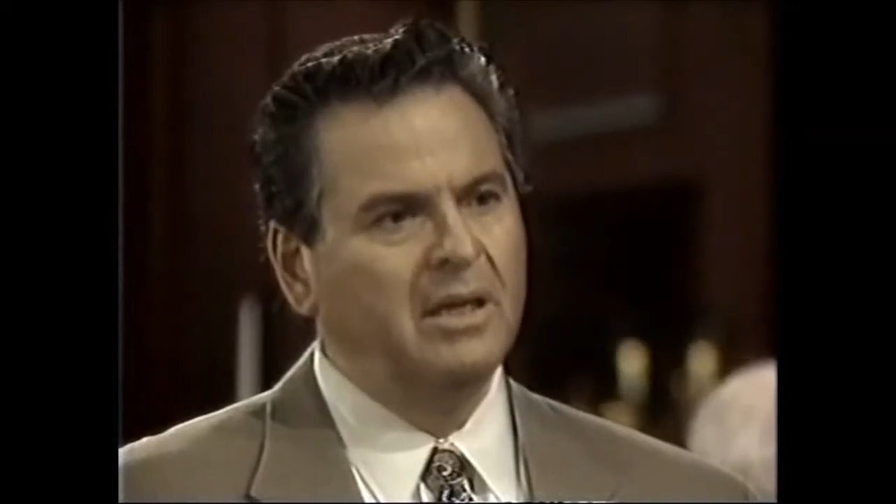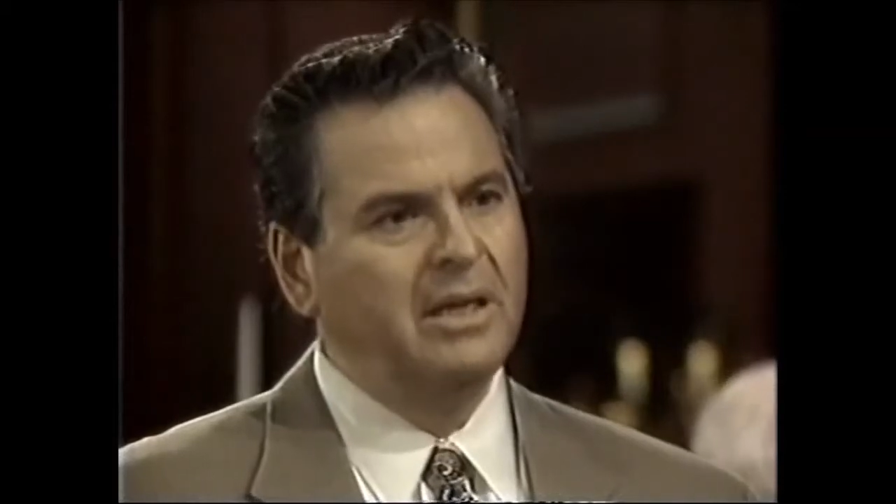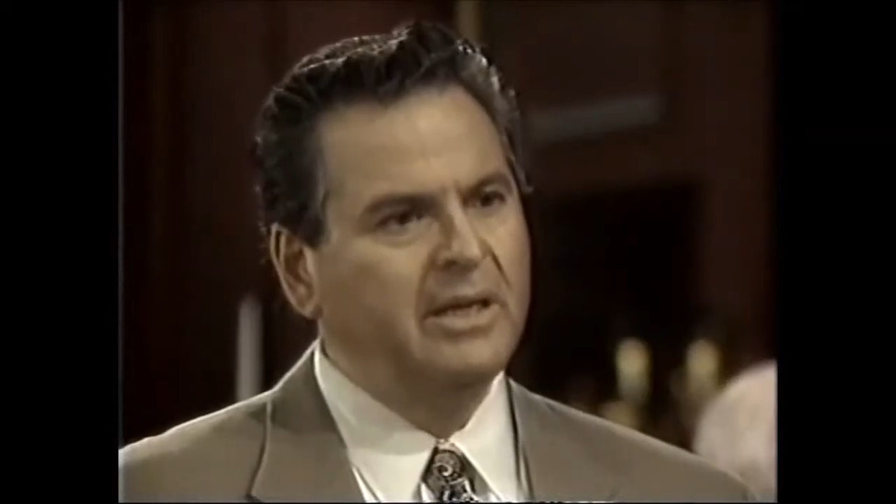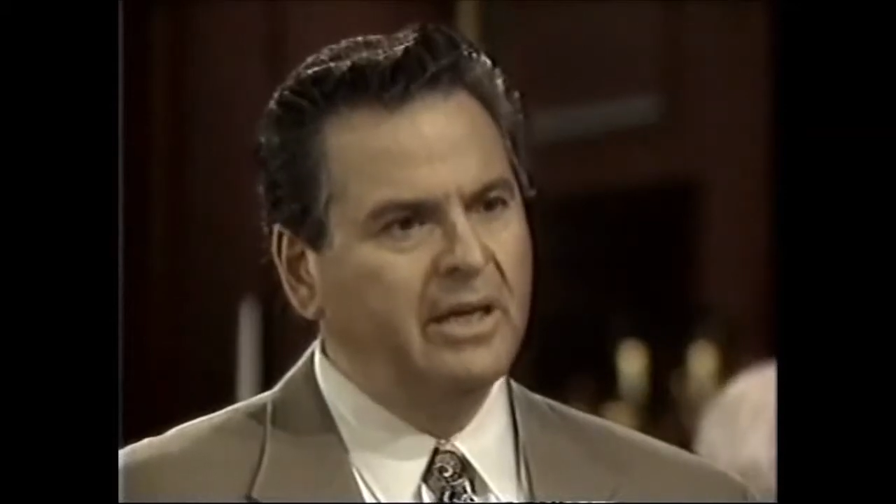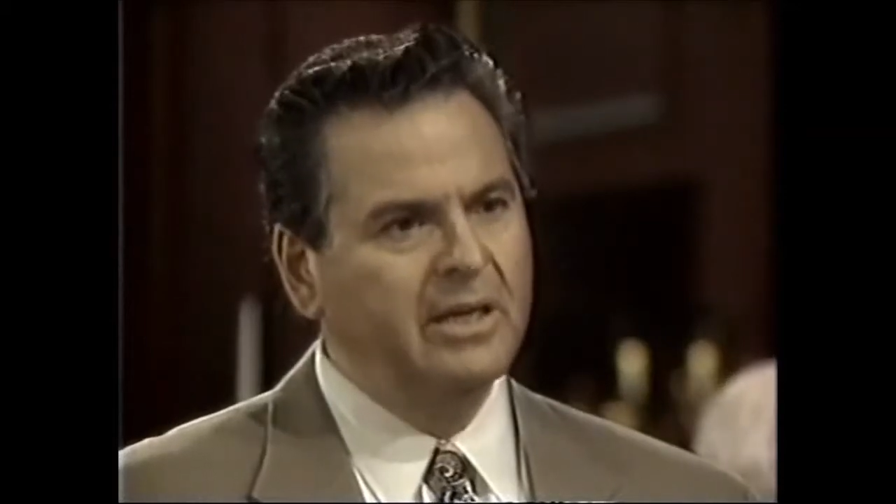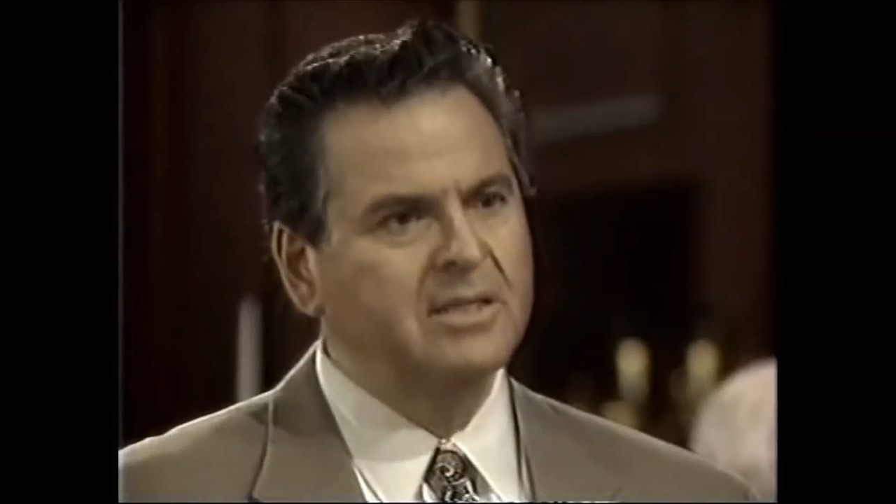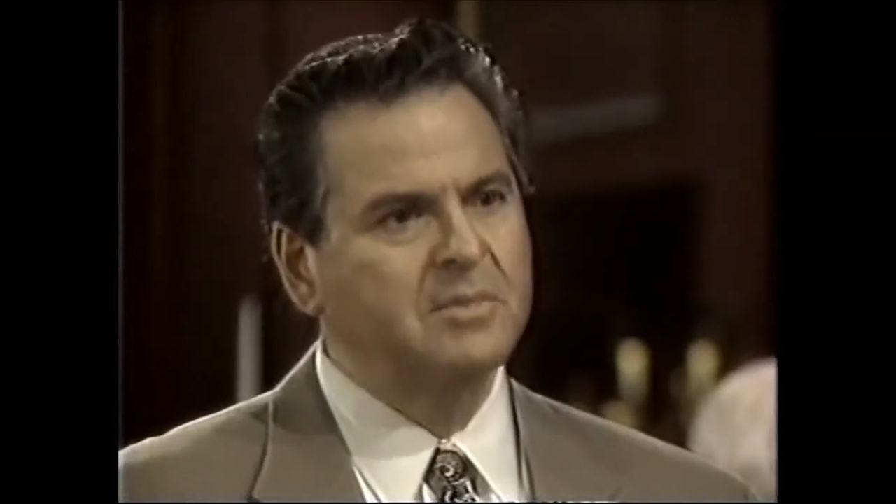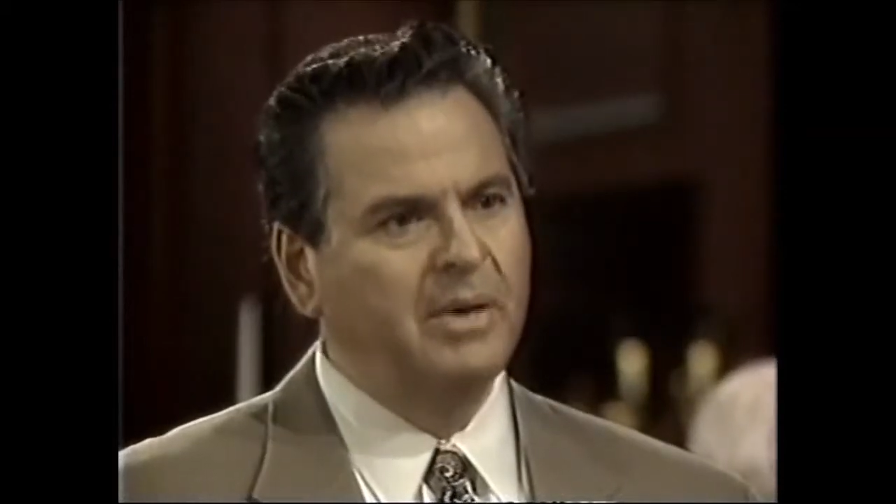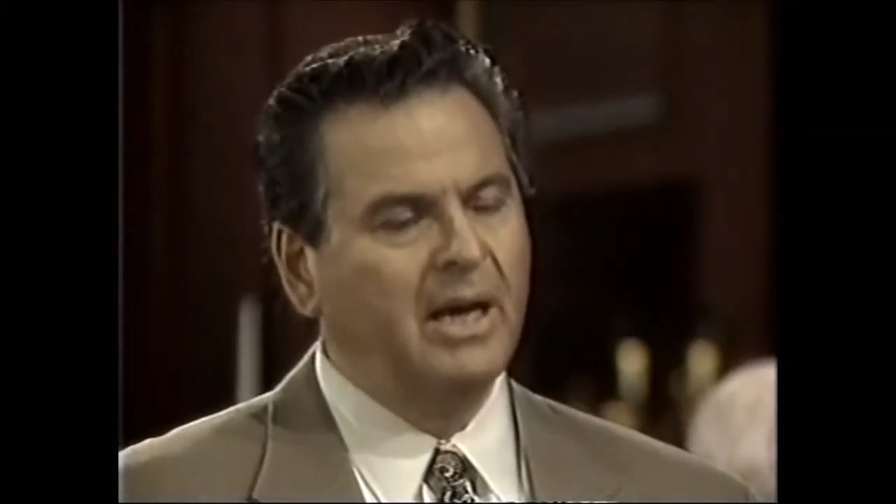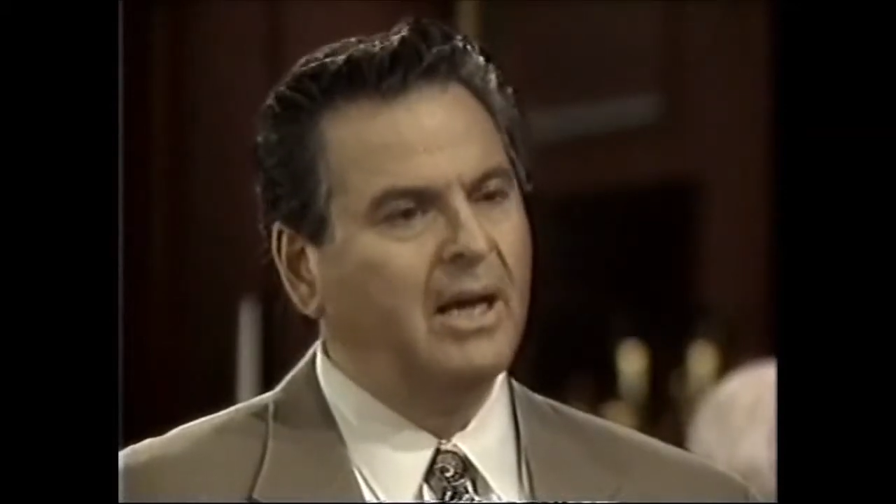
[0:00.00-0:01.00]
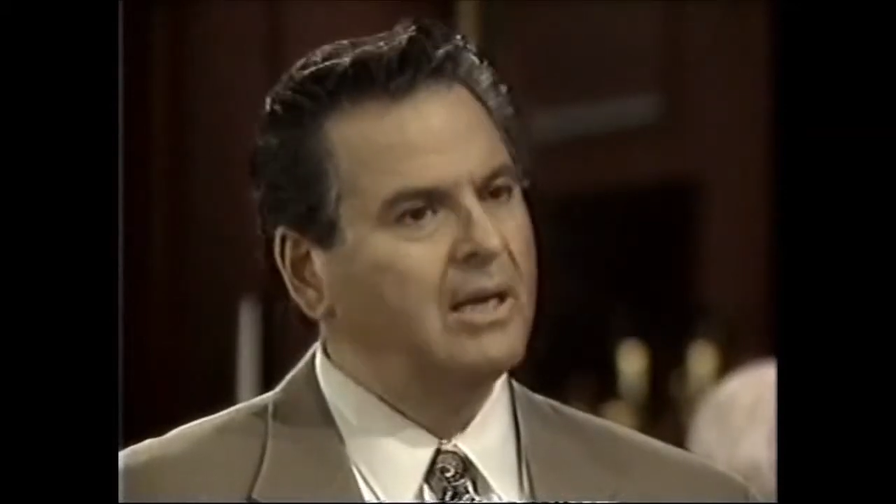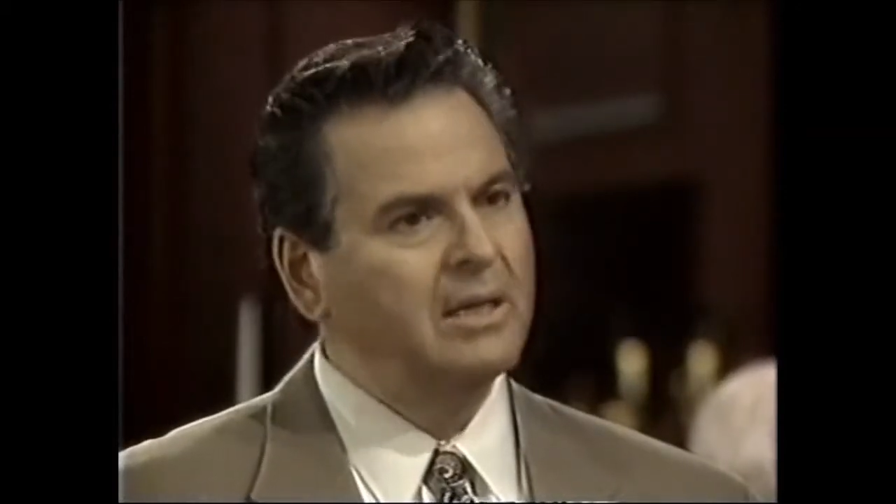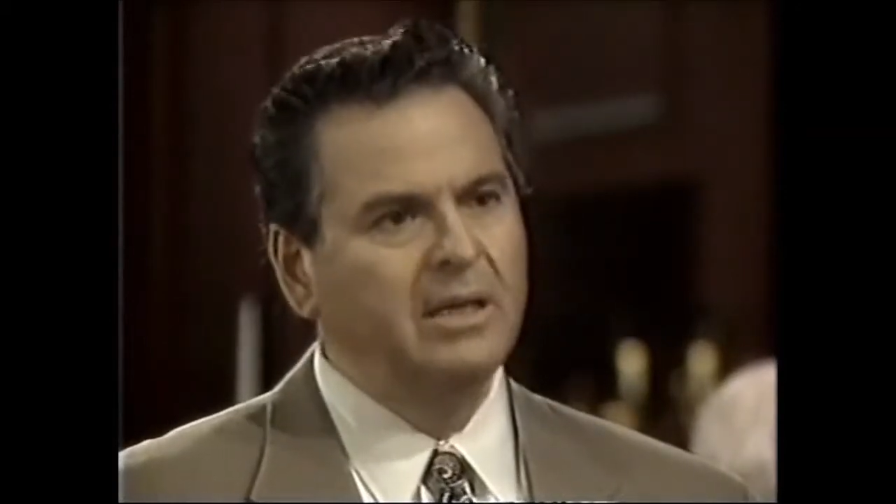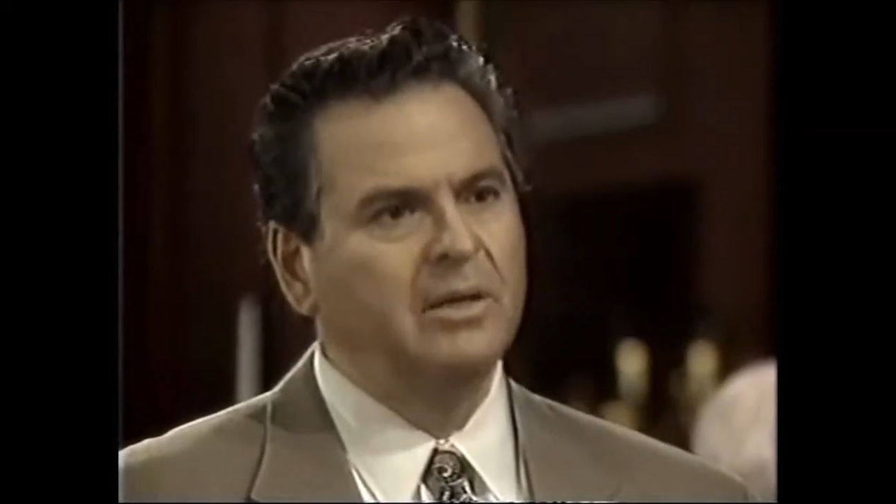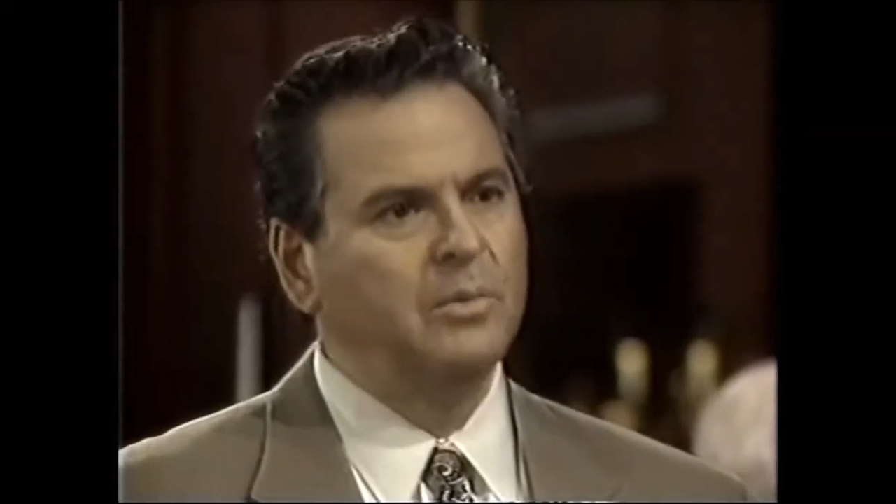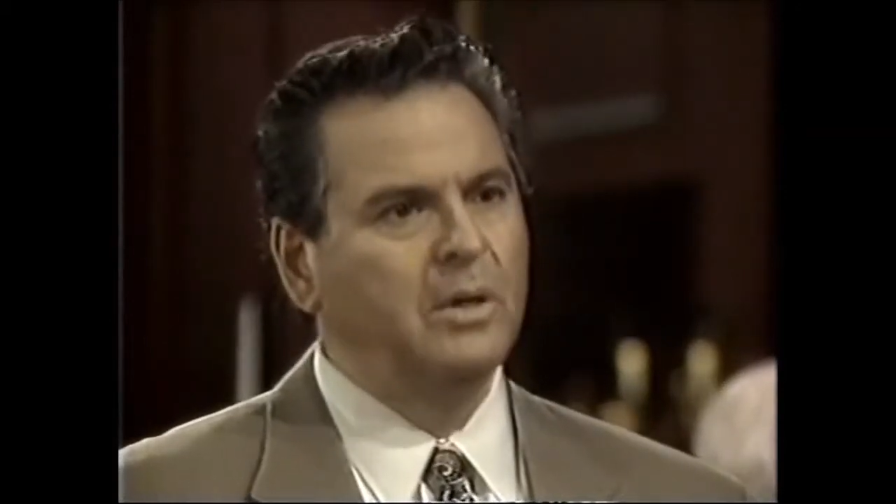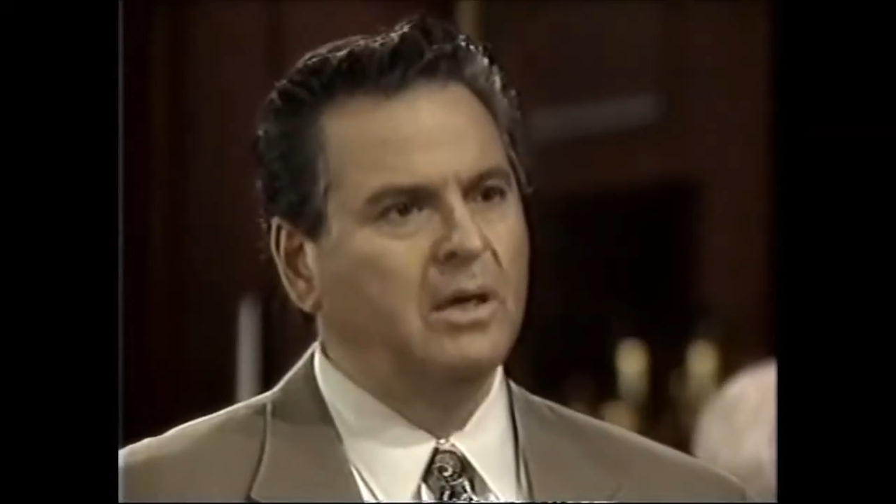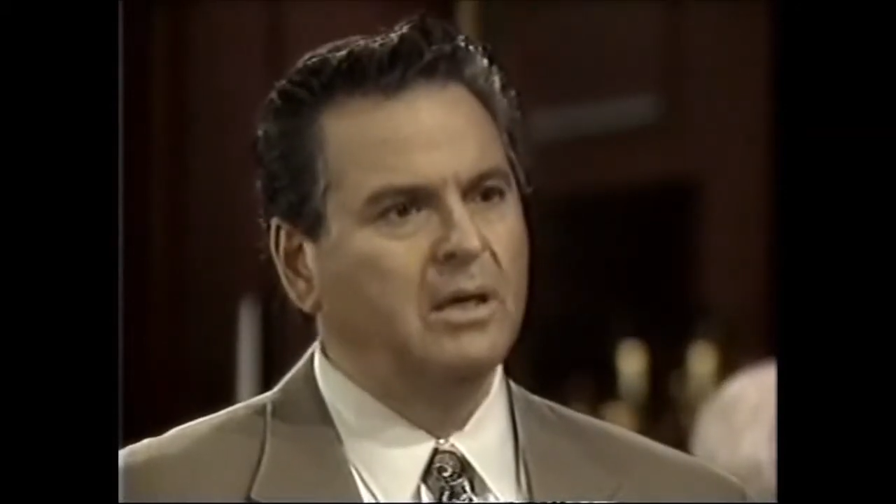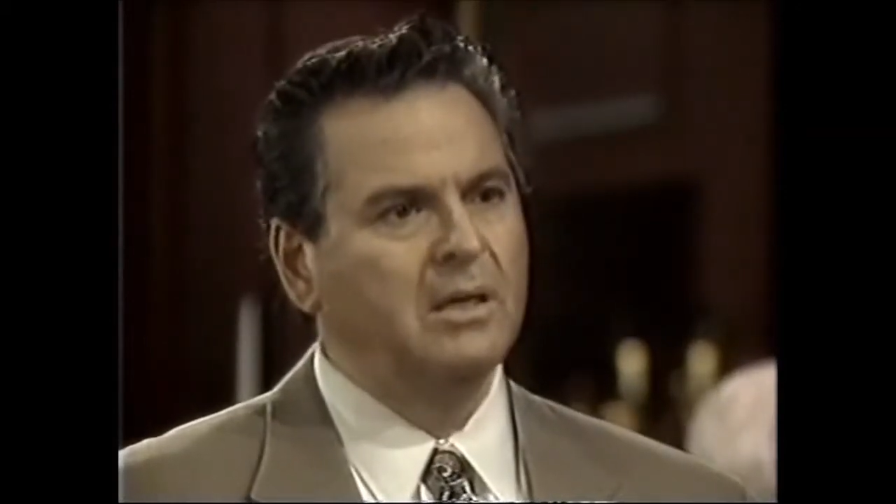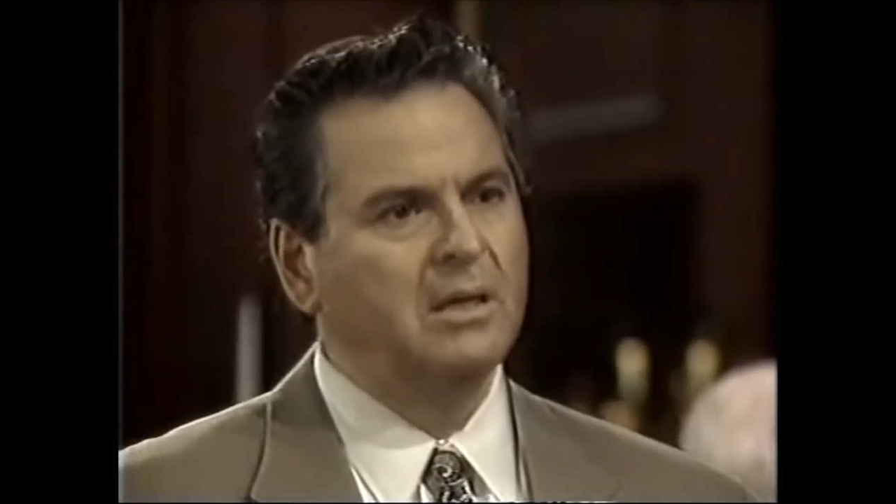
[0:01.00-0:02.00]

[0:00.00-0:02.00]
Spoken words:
He needed a spy, and here you are.